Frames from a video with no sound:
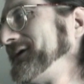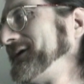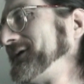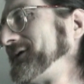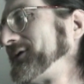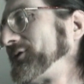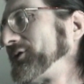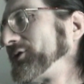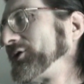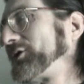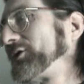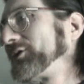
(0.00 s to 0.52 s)

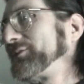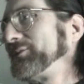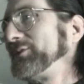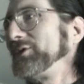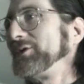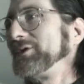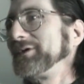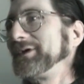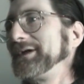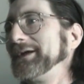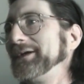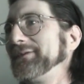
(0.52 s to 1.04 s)
are
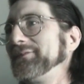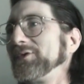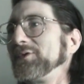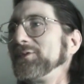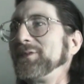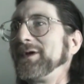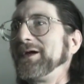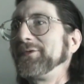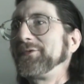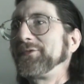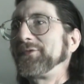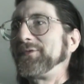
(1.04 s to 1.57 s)
horrible, evil
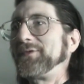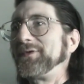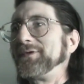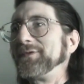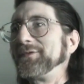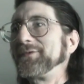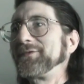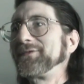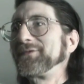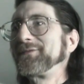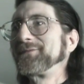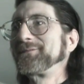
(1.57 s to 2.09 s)

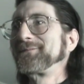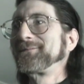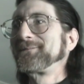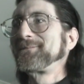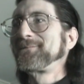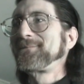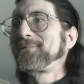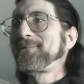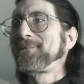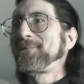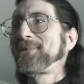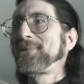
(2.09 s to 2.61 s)
monsters,
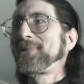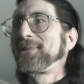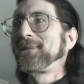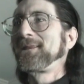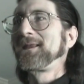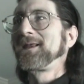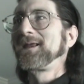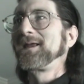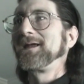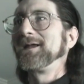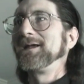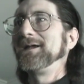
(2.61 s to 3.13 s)

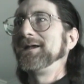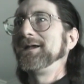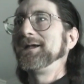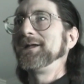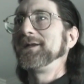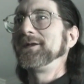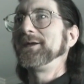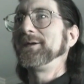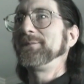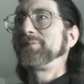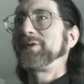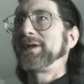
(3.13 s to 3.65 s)

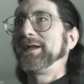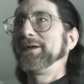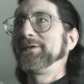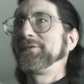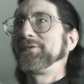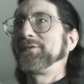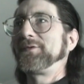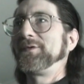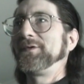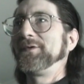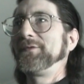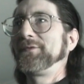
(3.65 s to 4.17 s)
and that
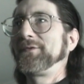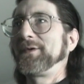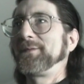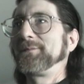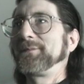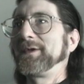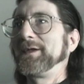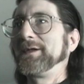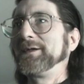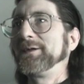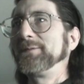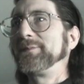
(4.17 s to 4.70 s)
pleasure is
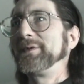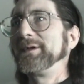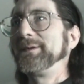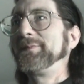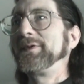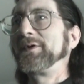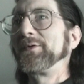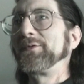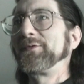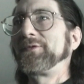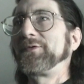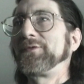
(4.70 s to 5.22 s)
something to be
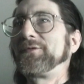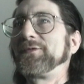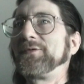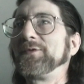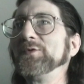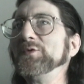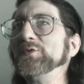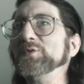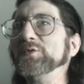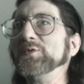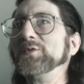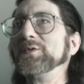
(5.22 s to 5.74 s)

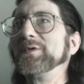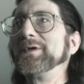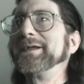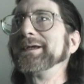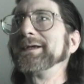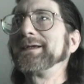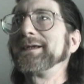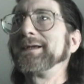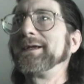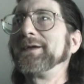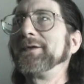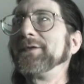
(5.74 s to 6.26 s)
pursued
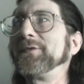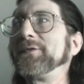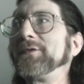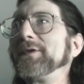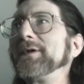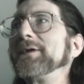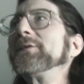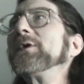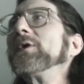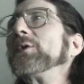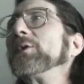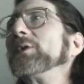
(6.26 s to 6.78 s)
as
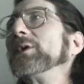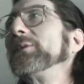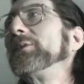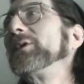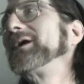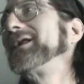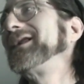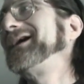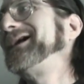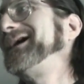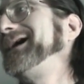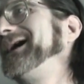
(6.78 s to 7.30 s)
though it were
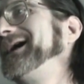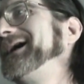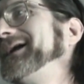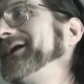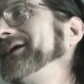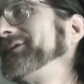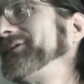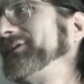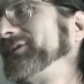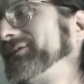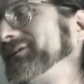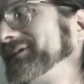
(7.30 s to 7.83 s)
the height
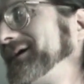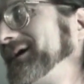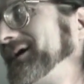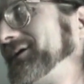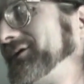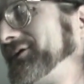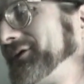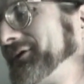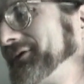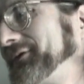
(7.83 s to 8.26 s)
of all